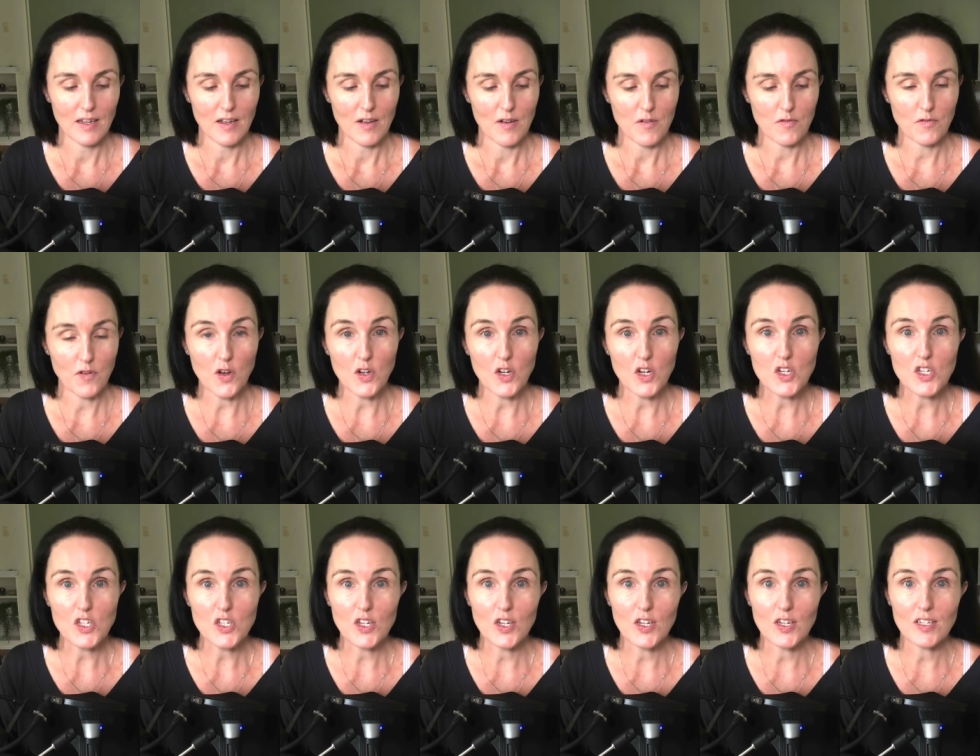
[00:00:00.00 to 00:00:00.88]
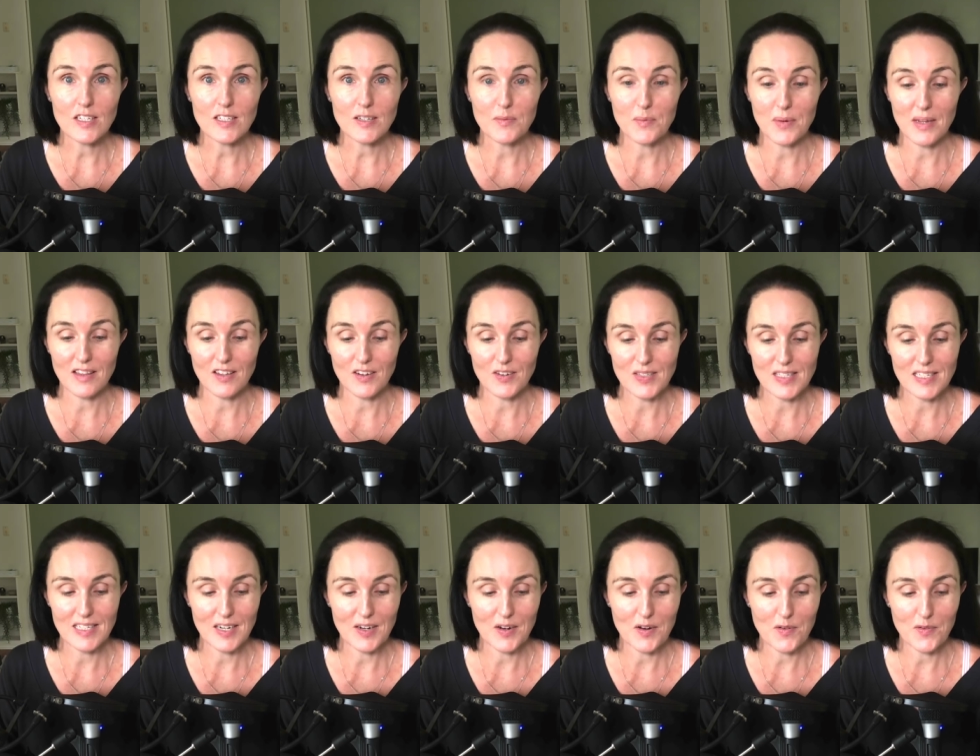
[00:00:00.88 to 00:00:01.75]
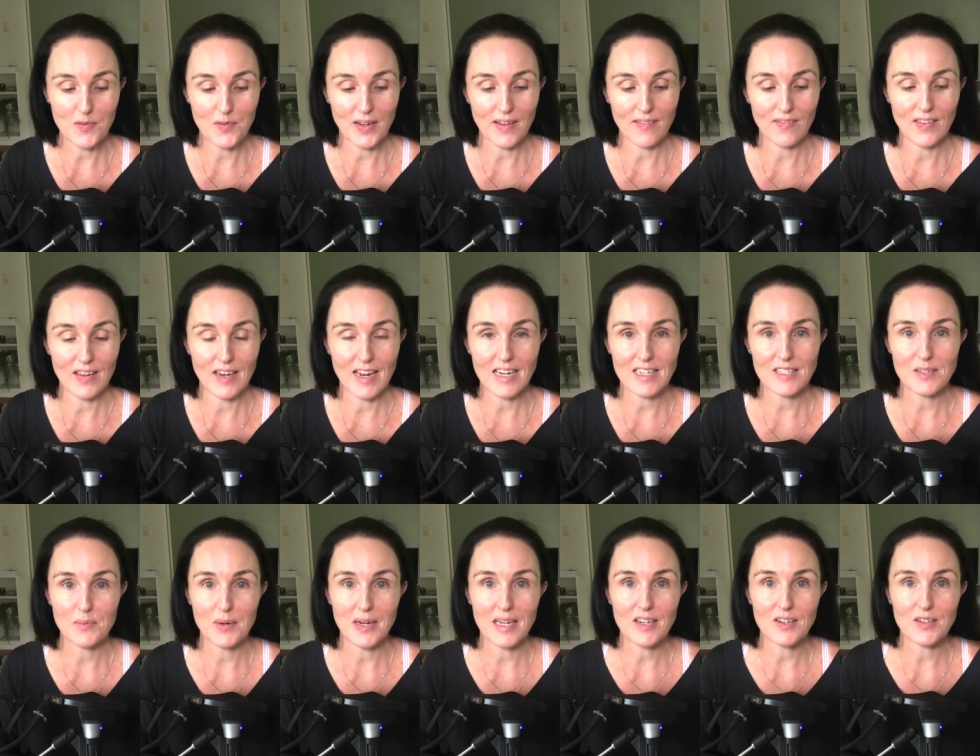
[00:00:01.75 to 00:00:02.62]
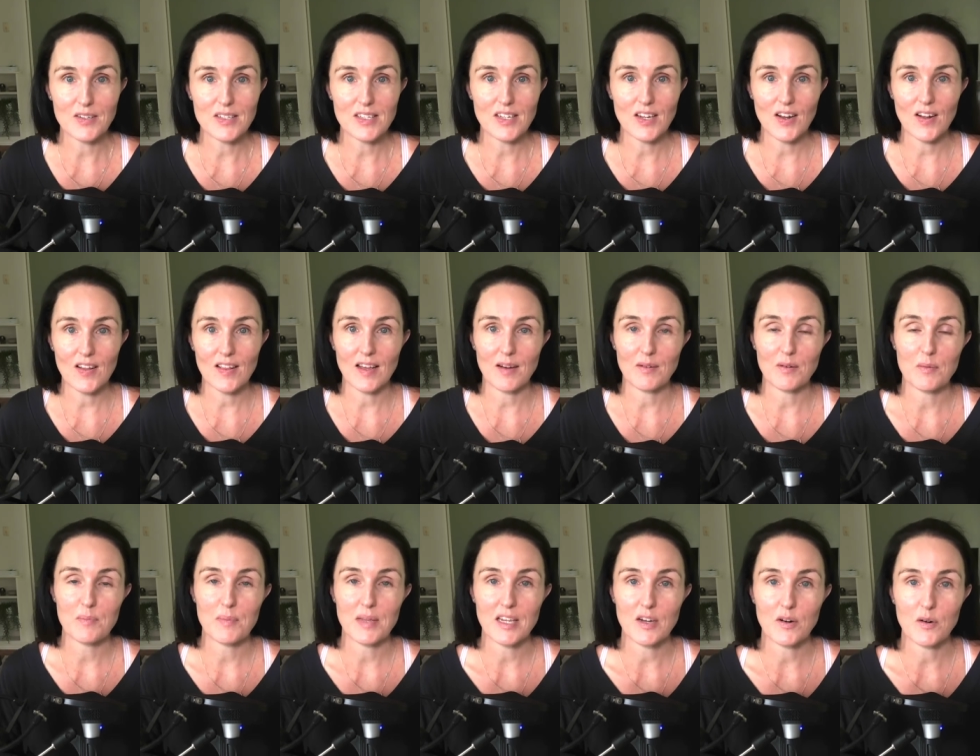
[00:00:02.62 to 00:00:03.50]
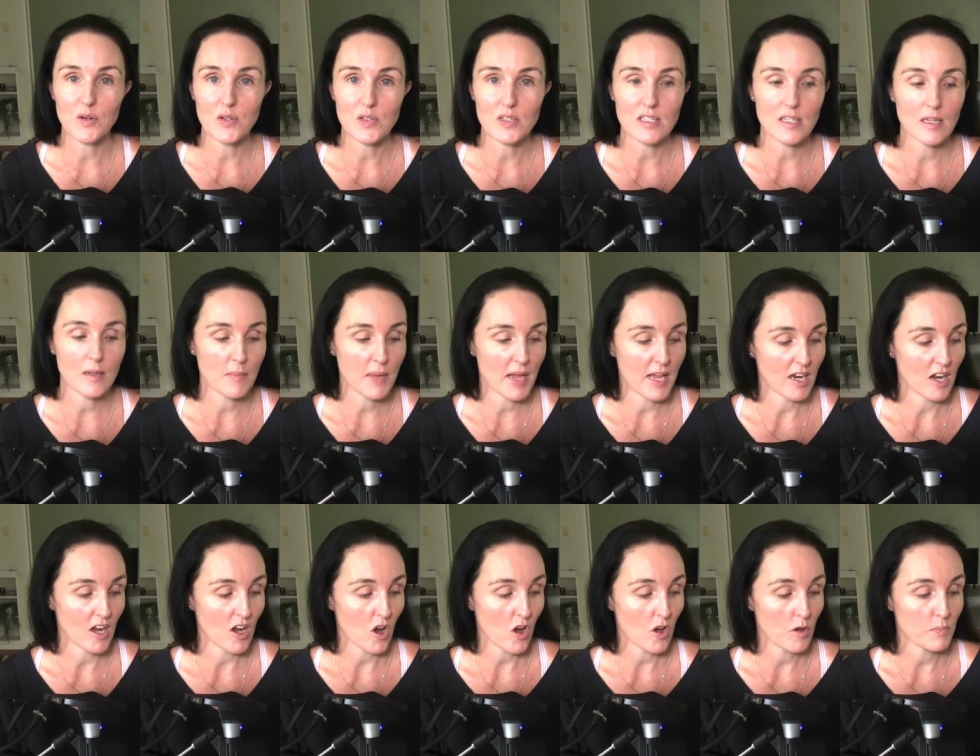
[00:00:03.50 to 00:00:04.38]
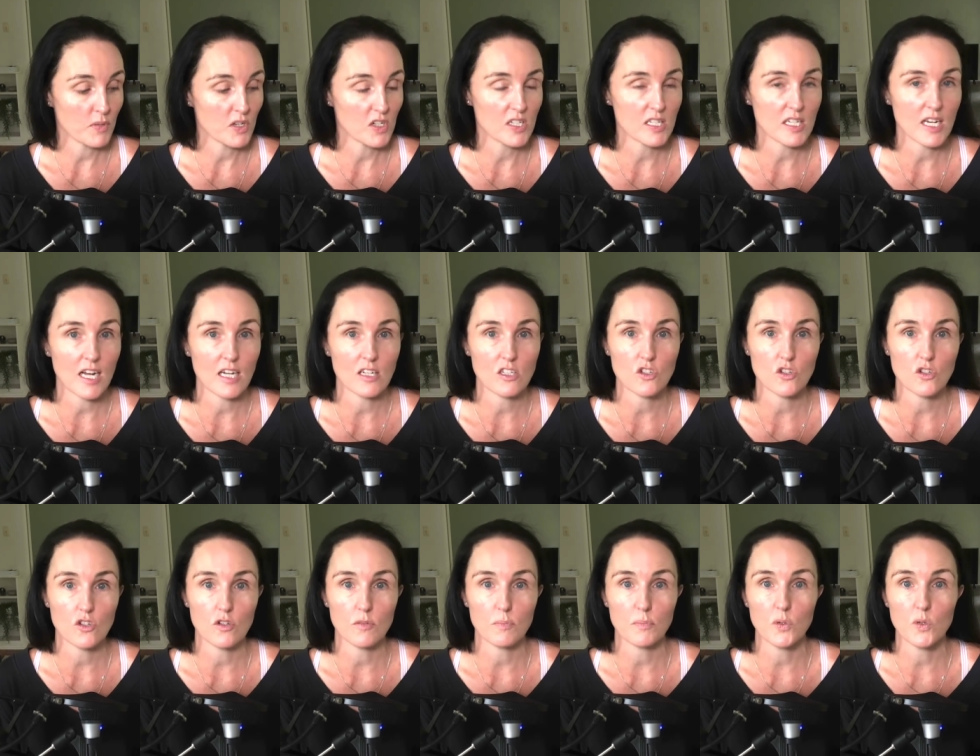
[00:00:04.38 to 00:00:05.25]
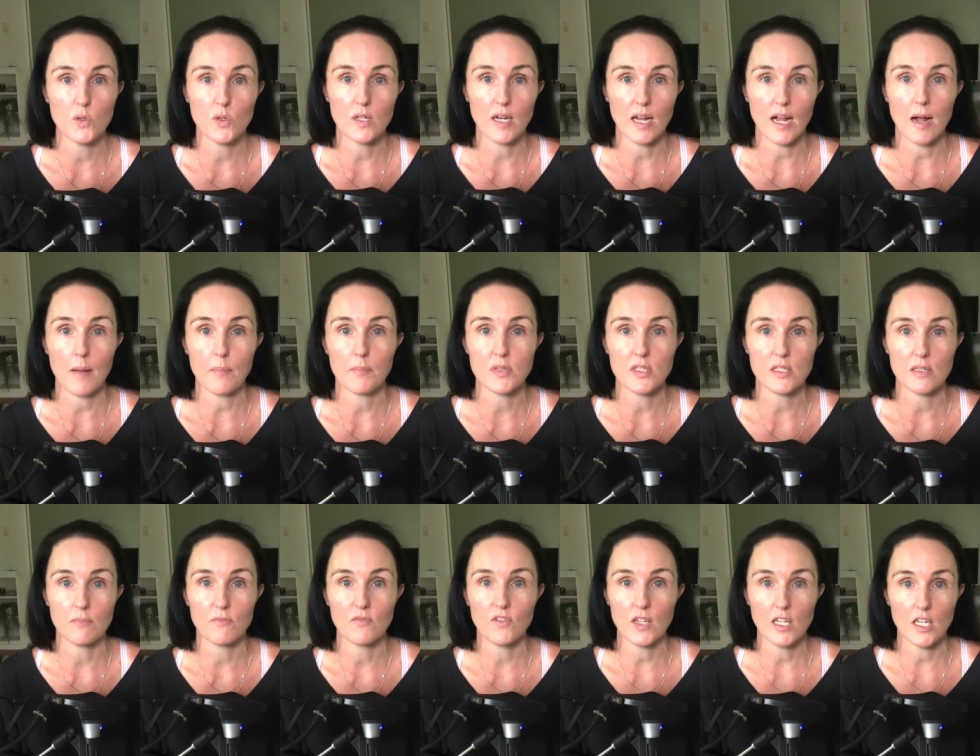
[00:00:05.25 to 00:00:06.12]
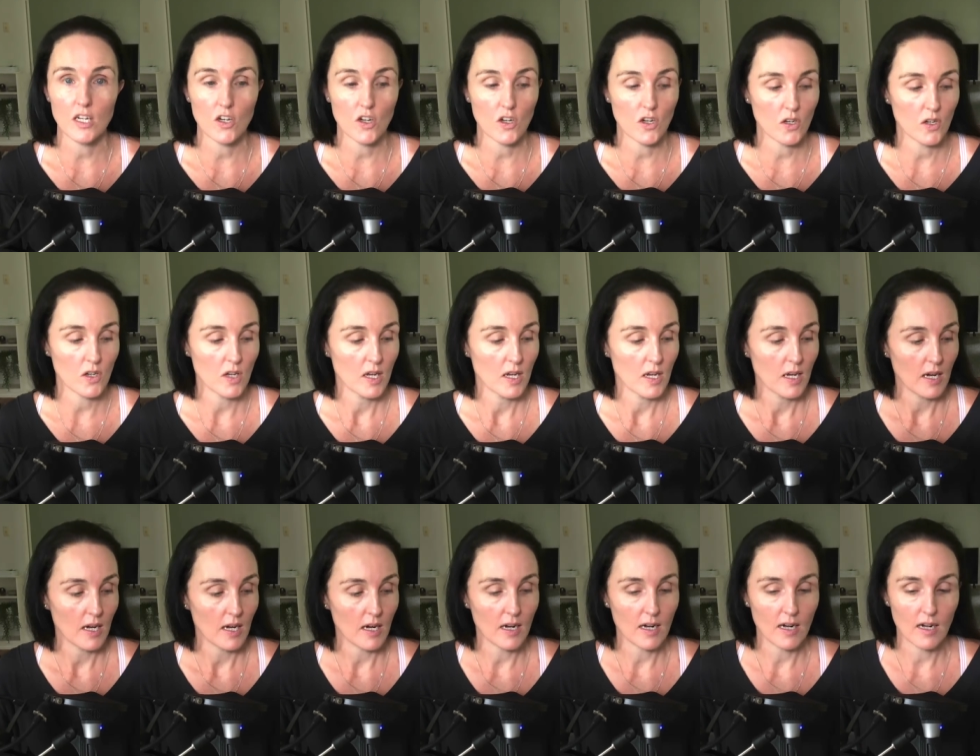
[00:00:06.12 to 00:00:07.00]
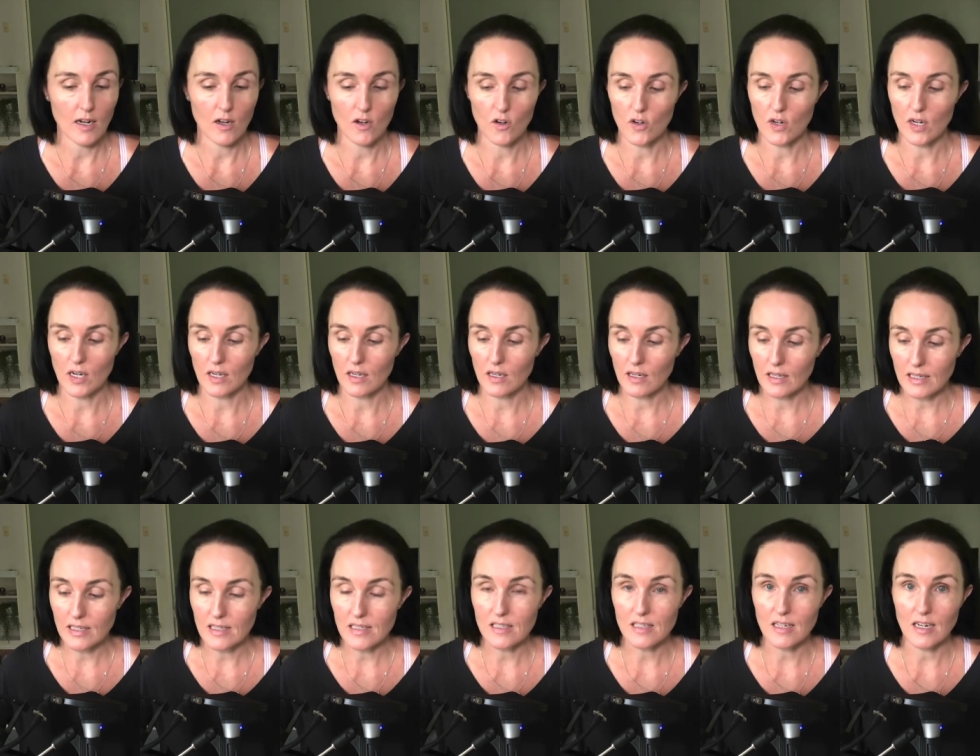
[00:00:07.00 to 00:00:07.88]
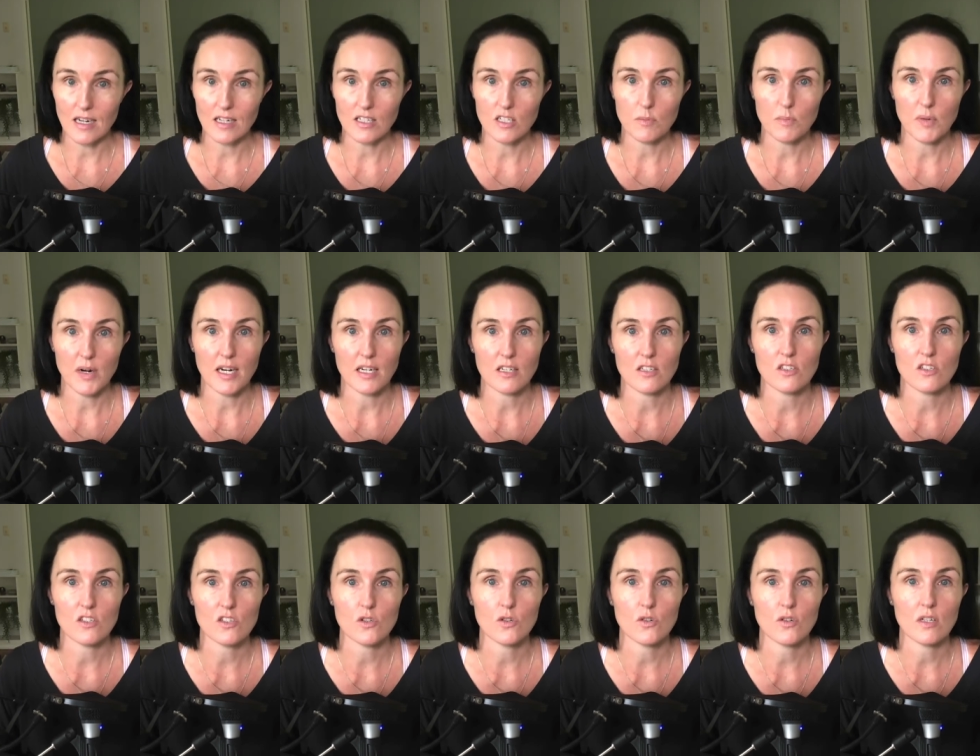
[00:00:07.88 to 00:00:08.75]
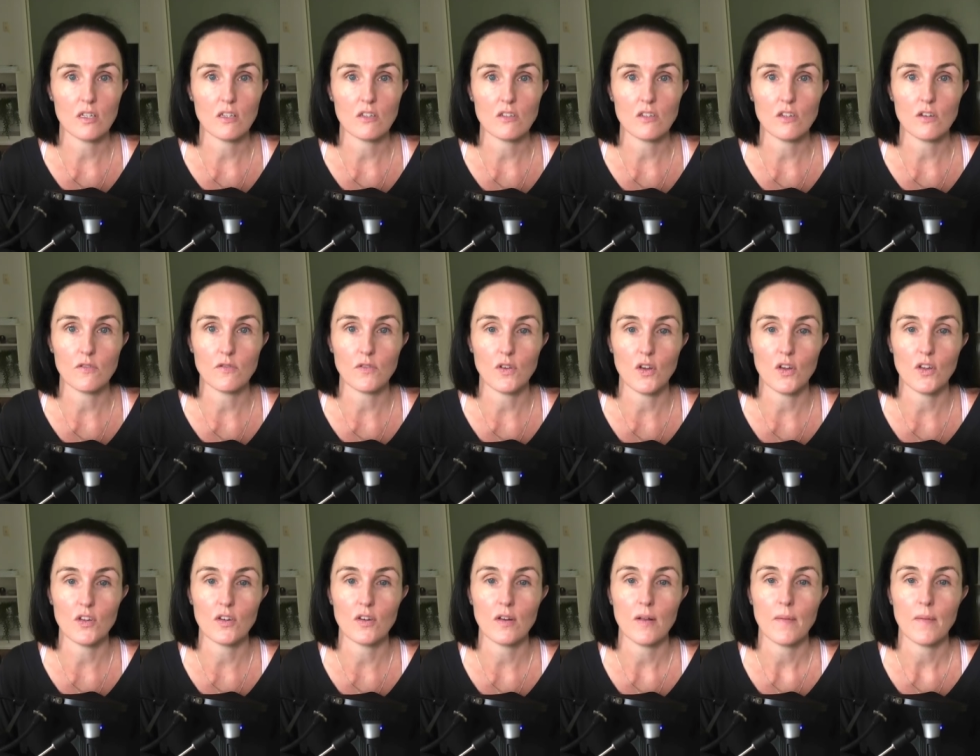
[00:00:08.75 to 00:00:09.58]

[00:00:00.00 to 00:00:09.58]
photo shoot with yourself in the next week or so. That would be awesome. And I hope you start to put up some video or at least start to practice talking to your phone